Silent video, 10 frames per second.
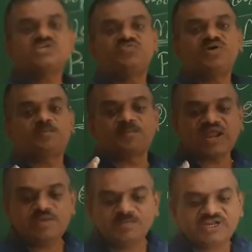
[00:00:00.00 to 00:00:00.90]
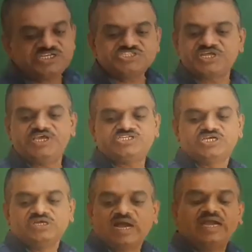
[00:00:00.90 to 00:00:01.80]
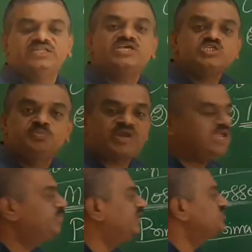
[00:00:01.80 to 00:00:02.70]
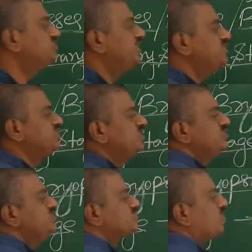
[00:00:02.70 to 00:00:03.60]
of a primary stage, and this primary stage is